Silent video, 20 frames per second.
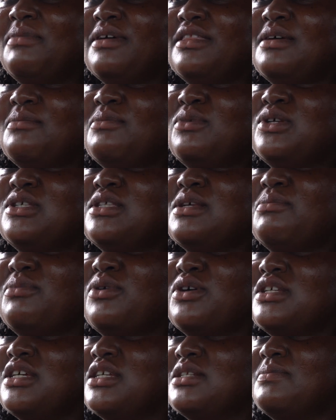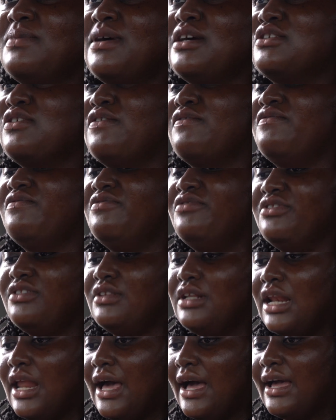but the most important part of
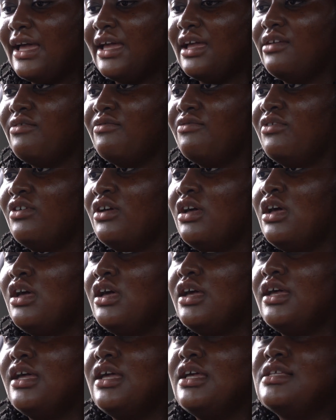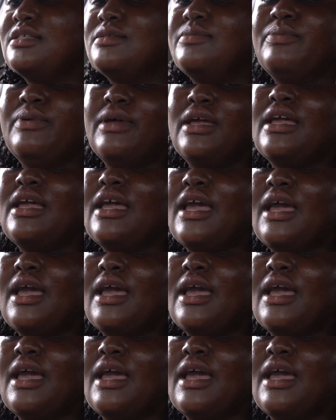life is being